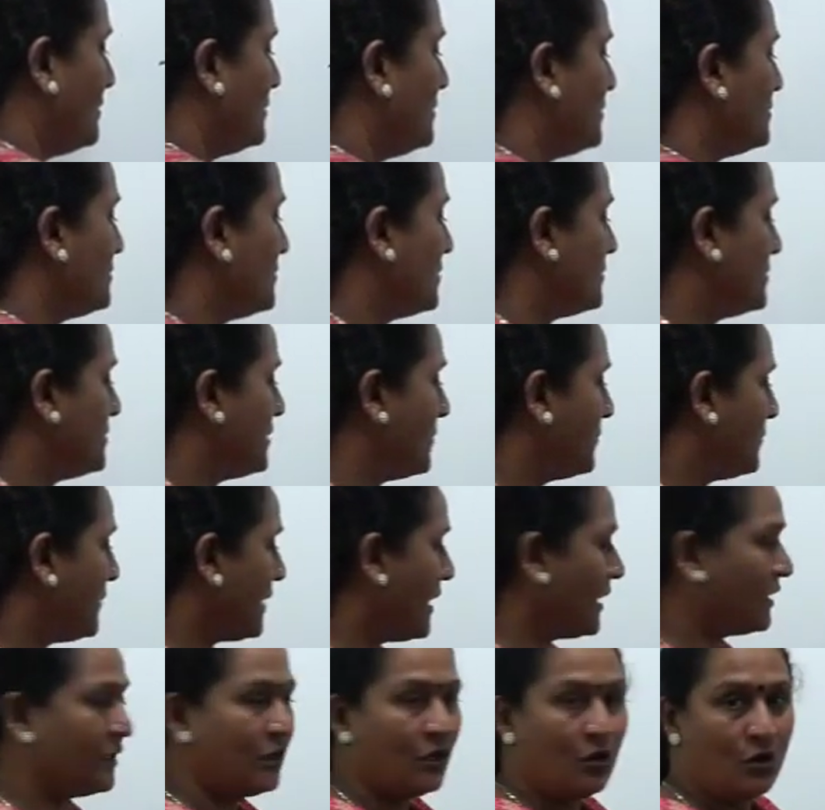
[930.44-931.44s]
So
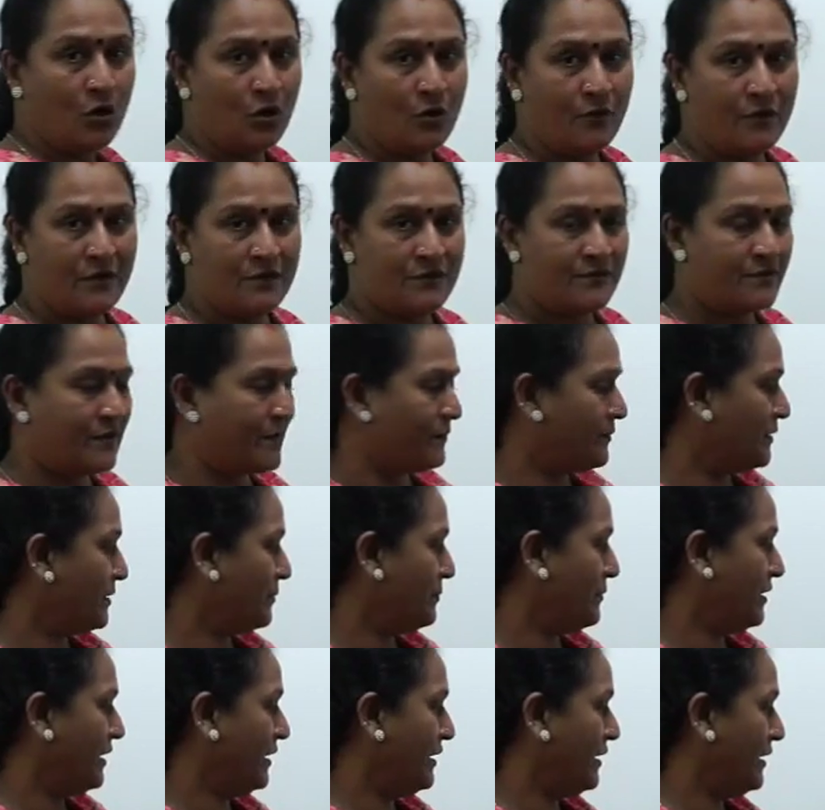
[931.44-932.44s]
subtract the lowest from the
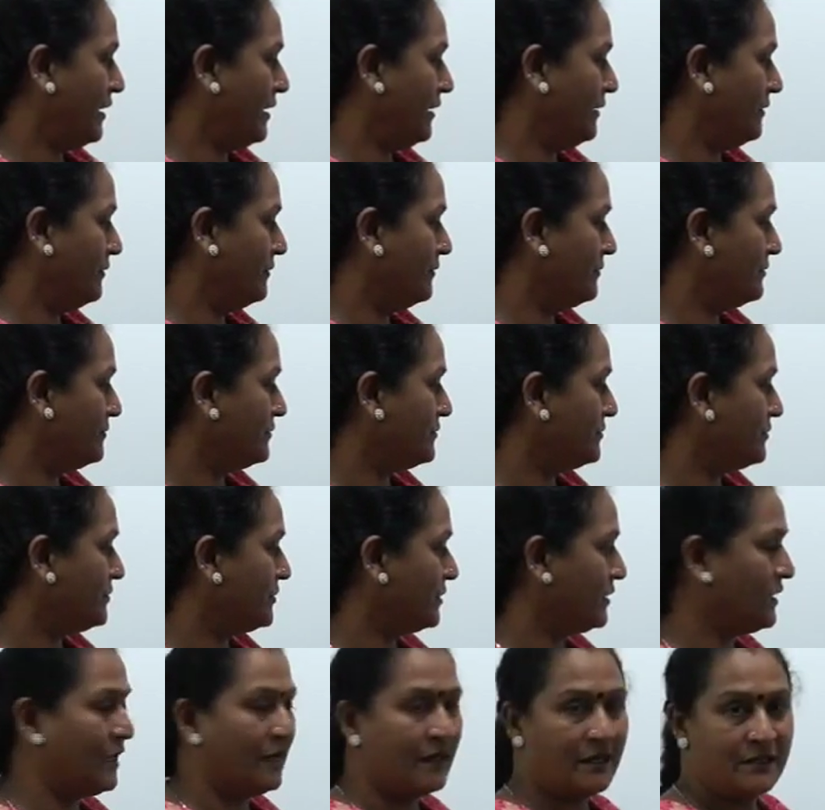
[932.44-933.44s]
median. So
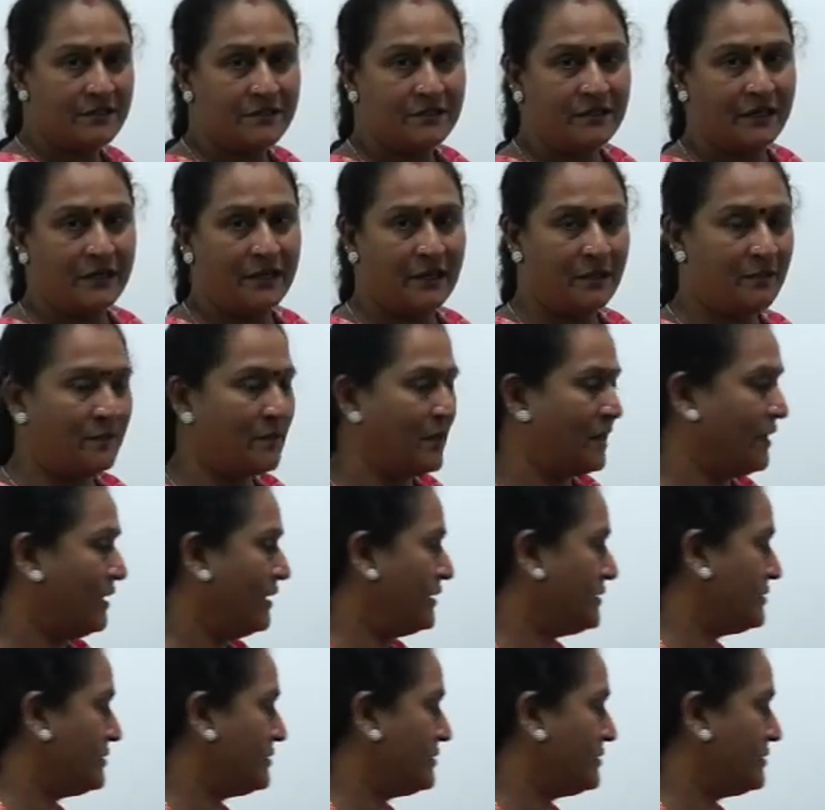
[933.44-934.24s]
that is 30 minus